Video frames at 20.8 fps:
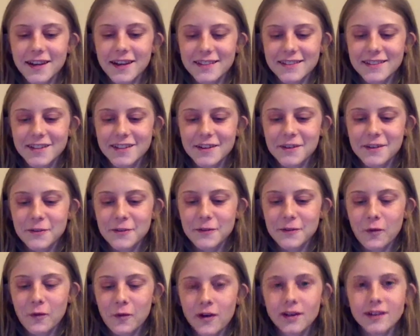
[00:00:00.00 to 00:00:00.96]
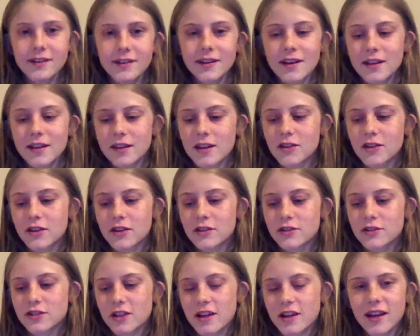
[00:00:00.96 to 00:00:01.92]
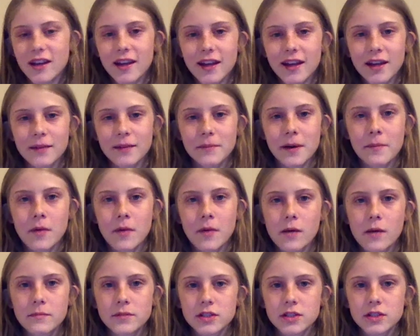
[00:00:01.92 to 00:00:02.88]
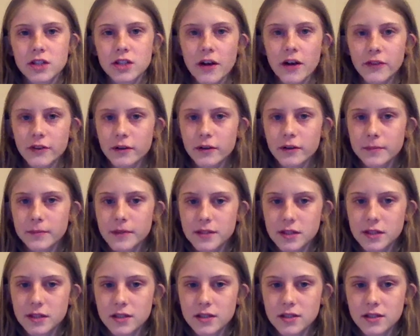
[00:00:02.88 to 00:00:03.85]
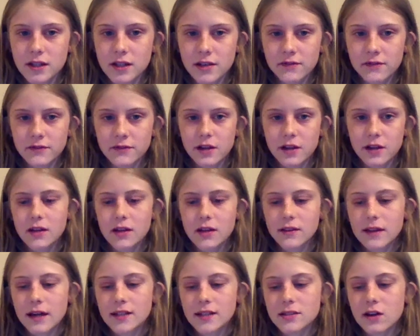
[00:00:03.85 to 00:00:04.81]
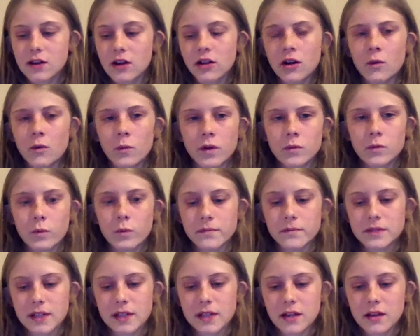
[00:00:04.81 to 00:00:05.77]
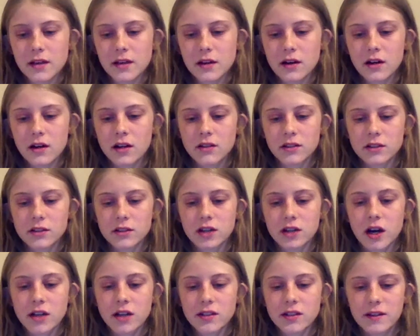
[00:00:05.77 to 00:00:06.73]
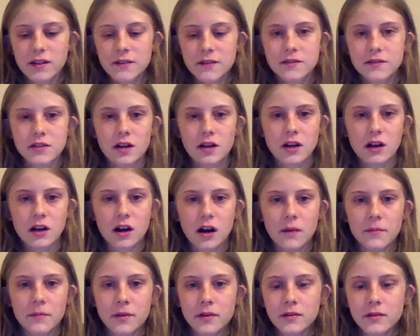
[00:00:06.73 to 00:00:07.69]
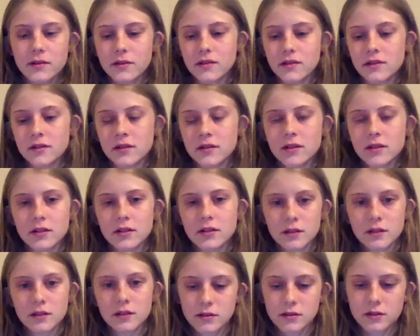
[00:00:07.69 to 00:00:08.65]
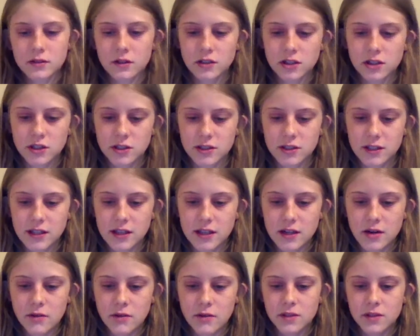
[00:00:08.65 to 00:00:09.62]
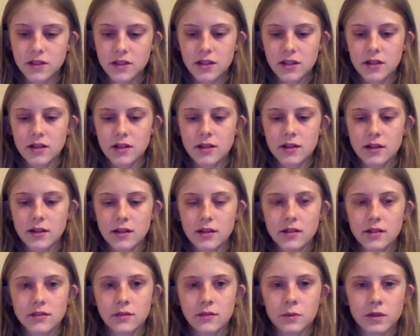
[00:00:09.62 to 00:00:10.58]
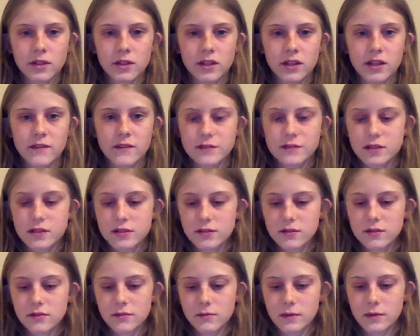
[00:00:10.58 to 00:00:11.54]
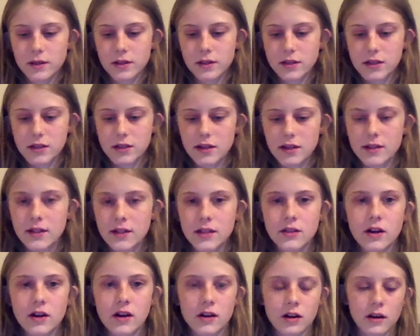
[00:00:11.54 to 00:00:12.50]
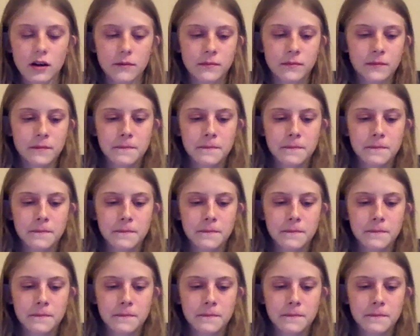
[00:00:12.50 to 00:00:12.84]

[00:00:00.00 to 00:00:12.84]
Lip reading: so for the crochet and my mom's toddler business stuff, that's all on one website called totgifts.com. So it's just TOT and then the word gifts with the T and then .com.